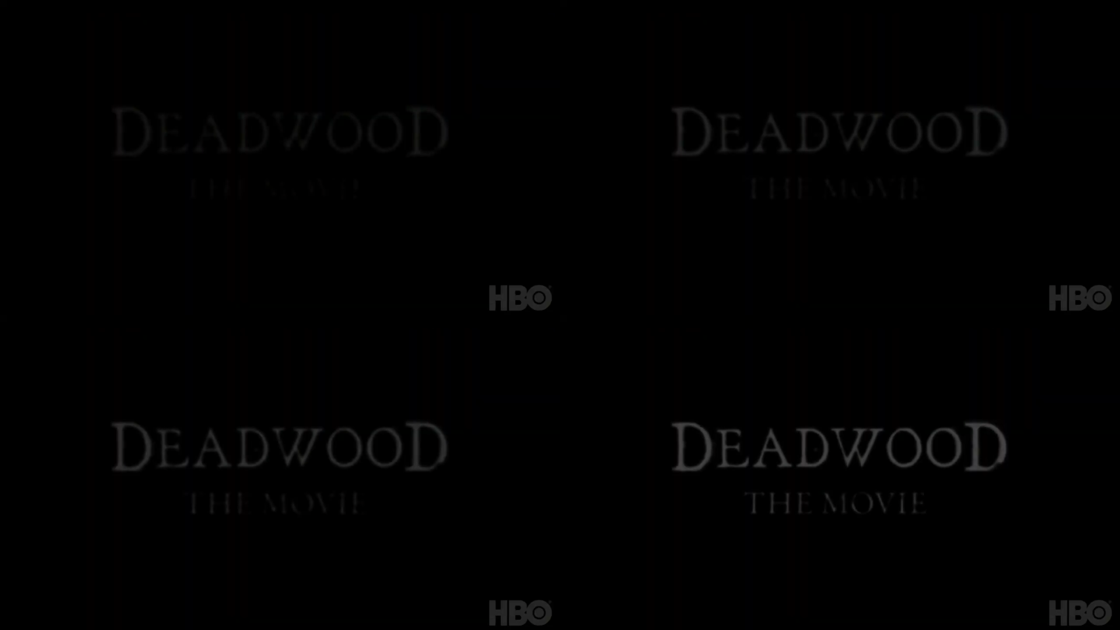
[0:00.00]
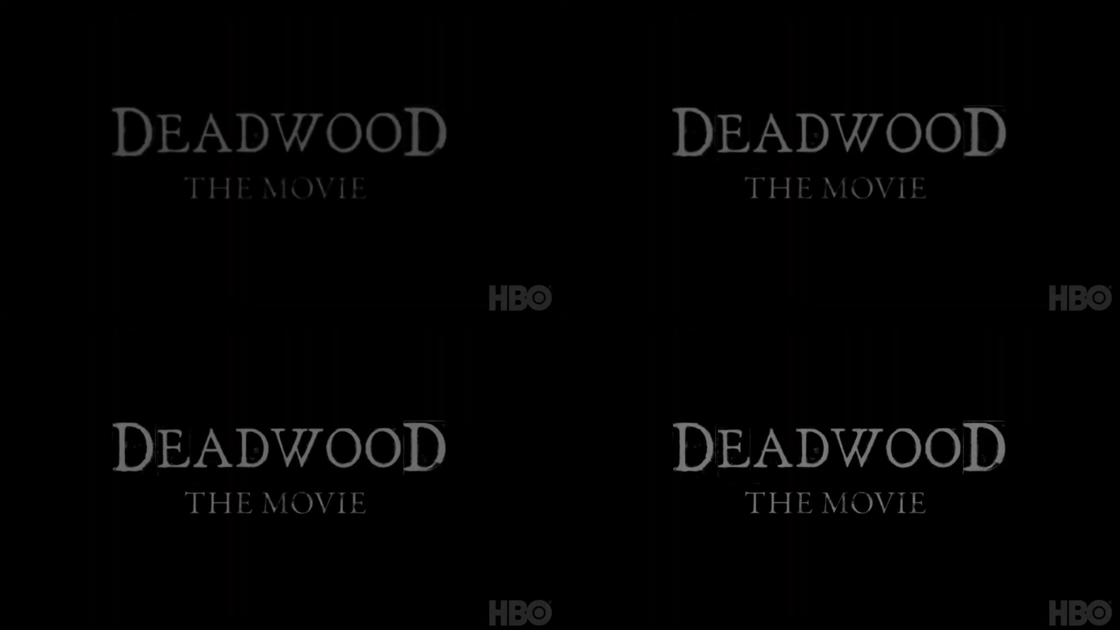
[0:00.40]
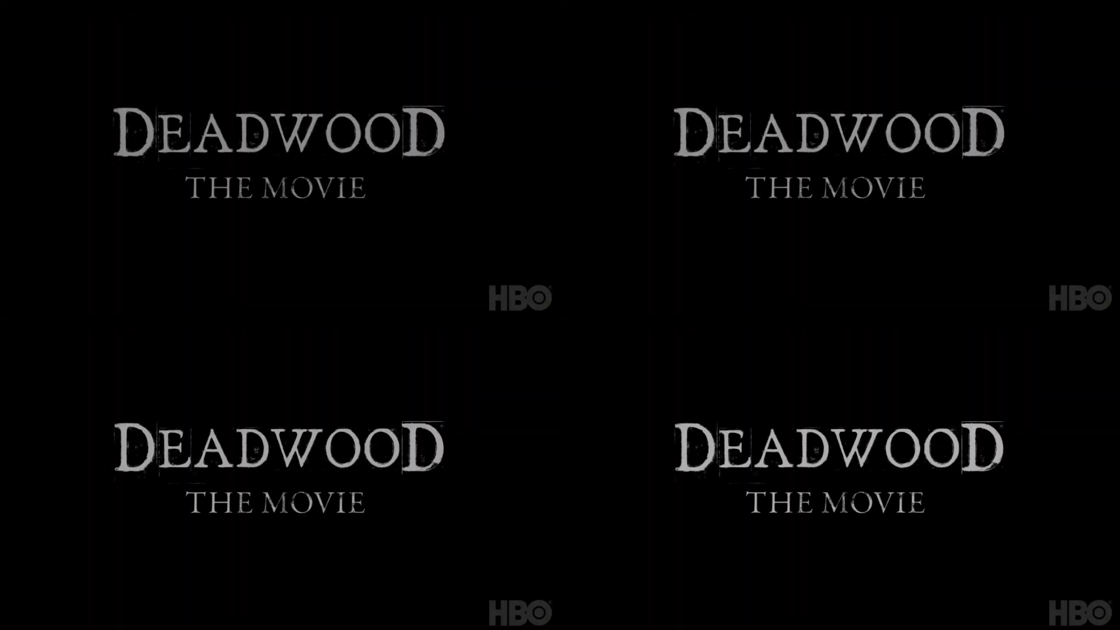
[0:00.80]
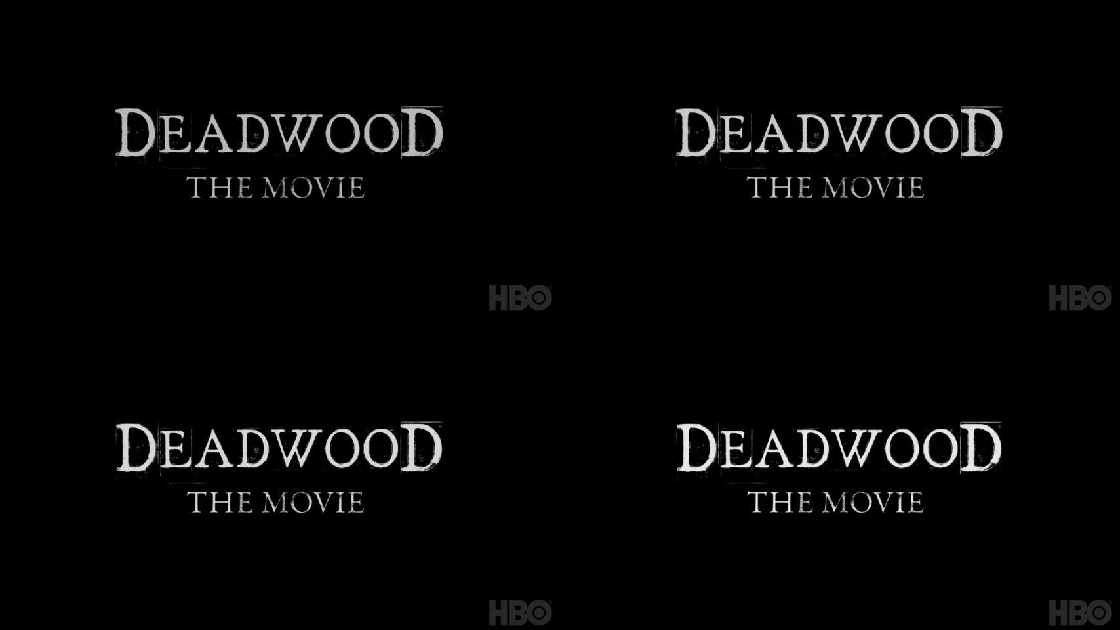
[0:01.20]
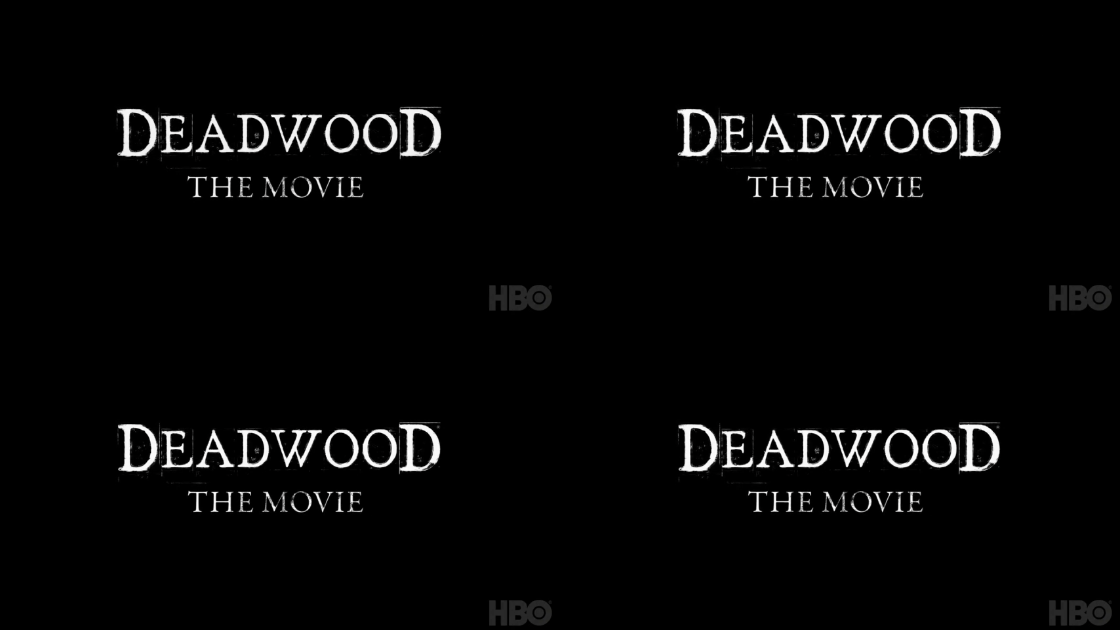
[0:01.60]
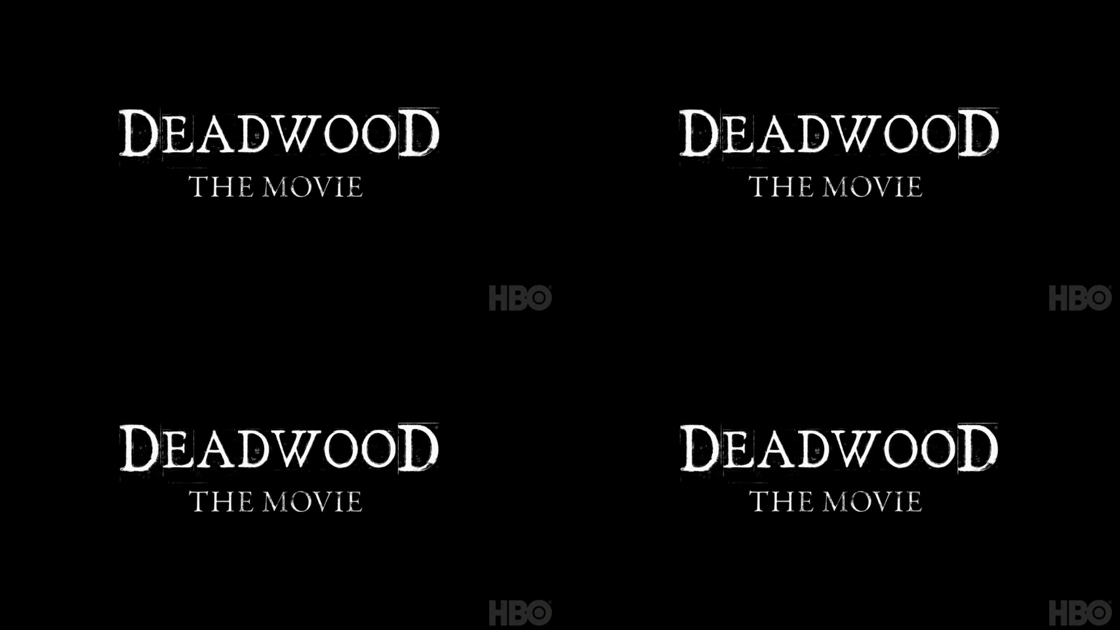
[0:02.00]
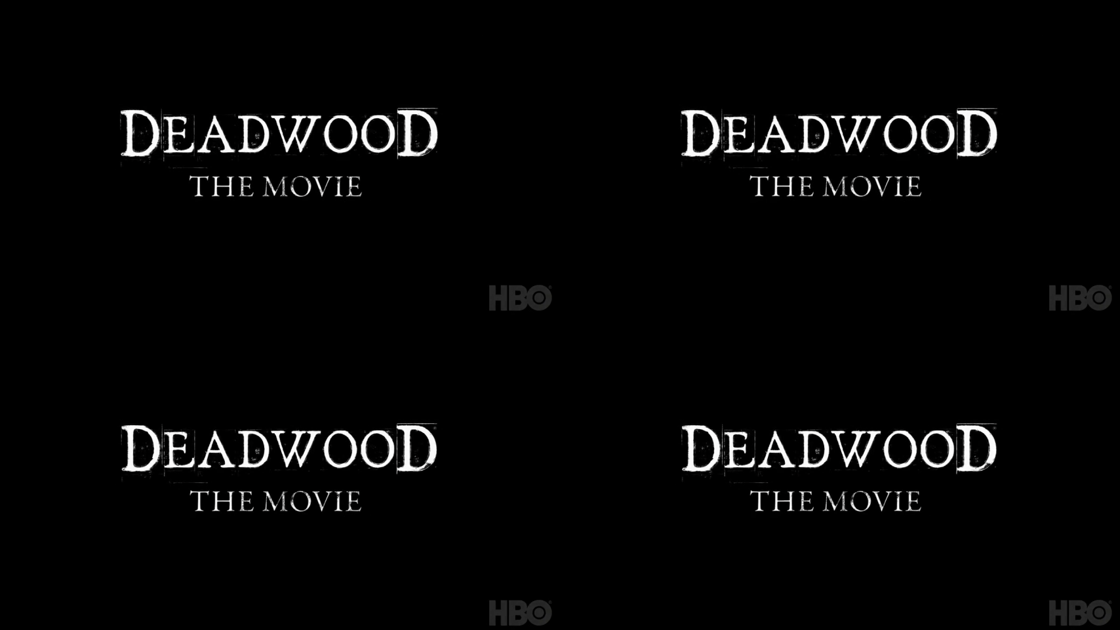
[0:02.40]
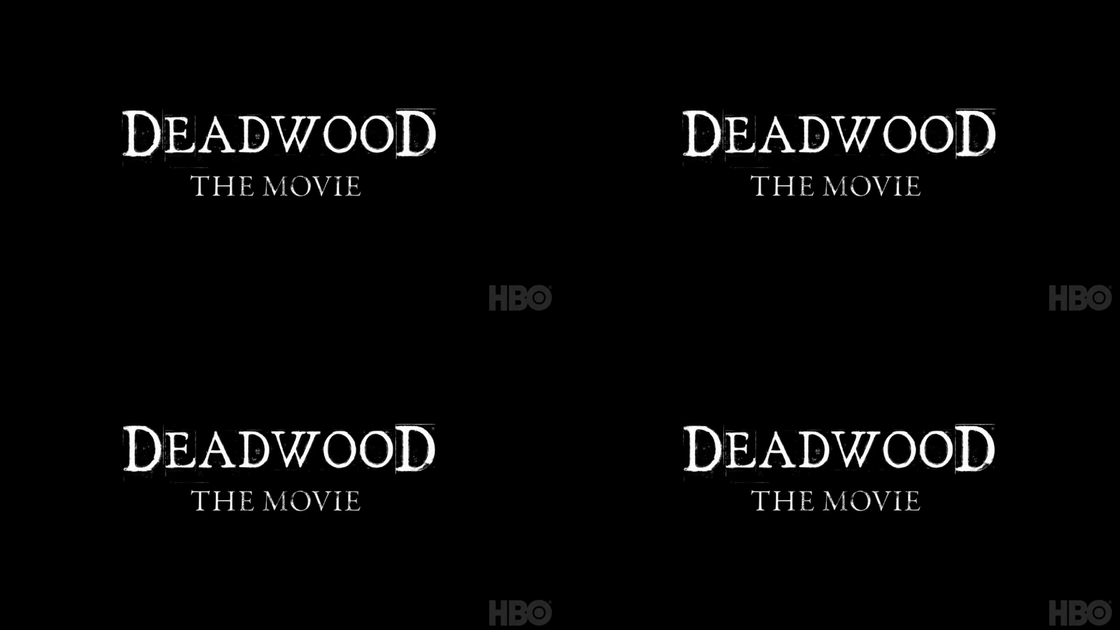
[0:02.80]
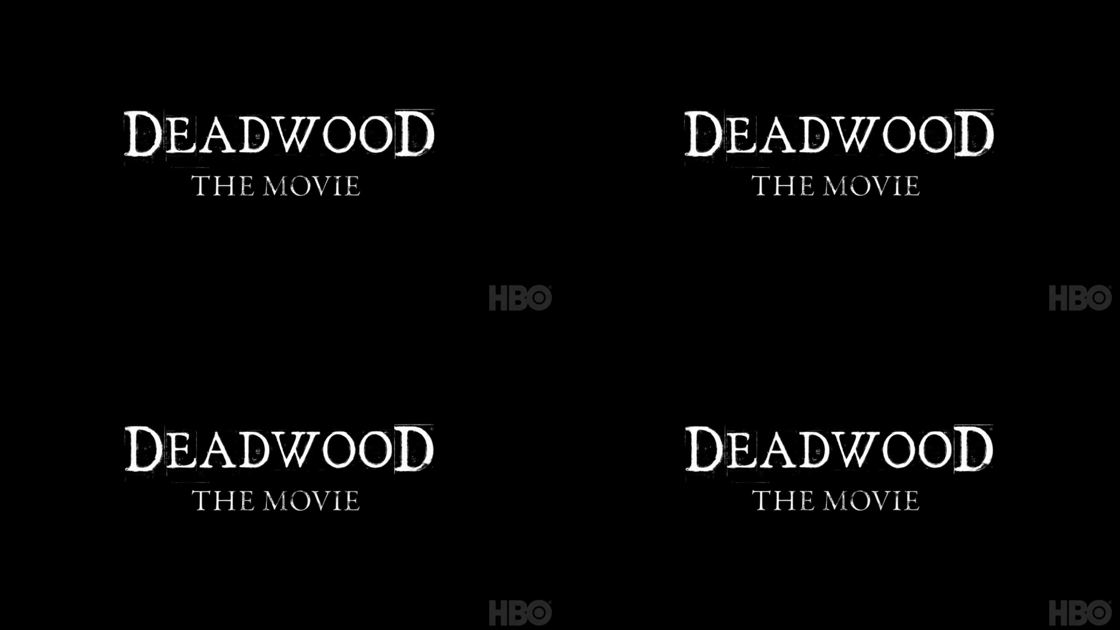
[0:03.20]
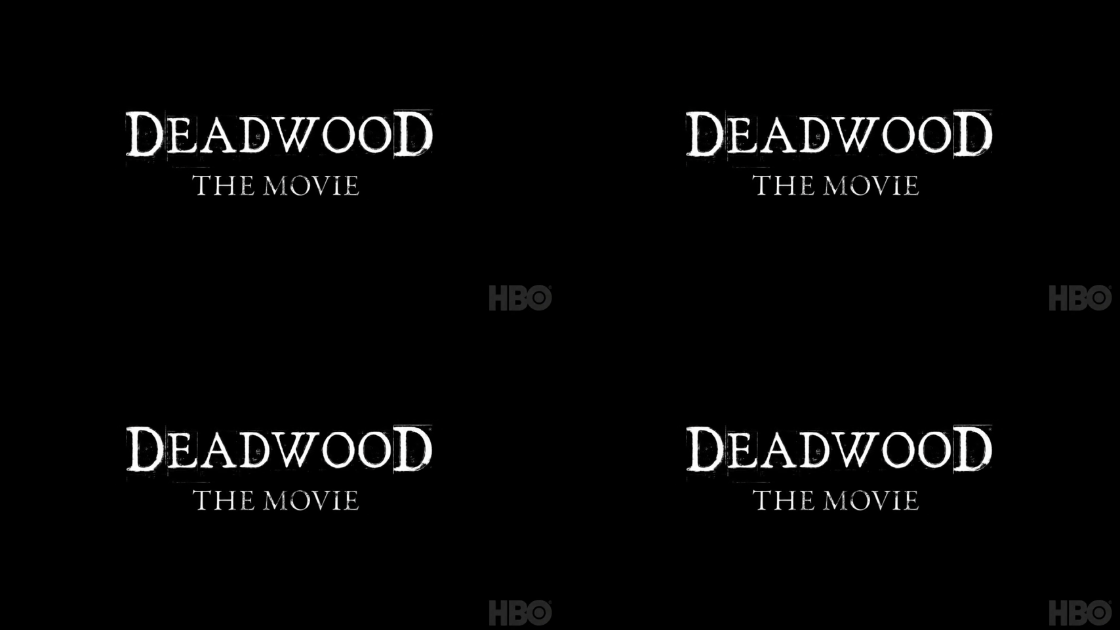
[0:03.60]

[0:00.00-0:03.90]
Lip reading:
No face is visible, so there are no lips to read.